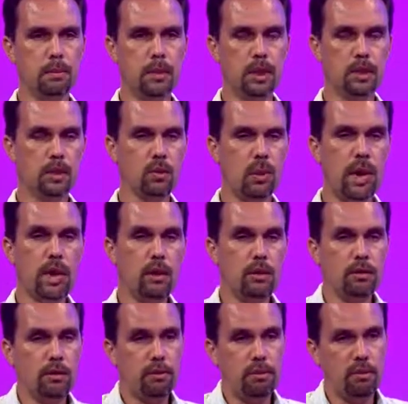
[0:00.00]
is a way
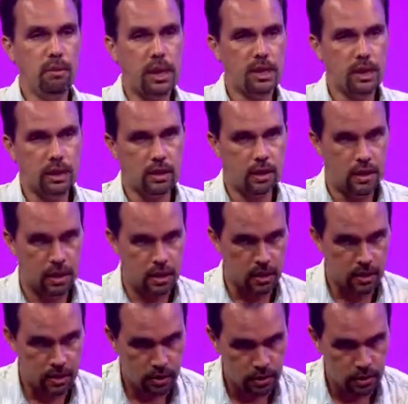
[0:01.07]
of basically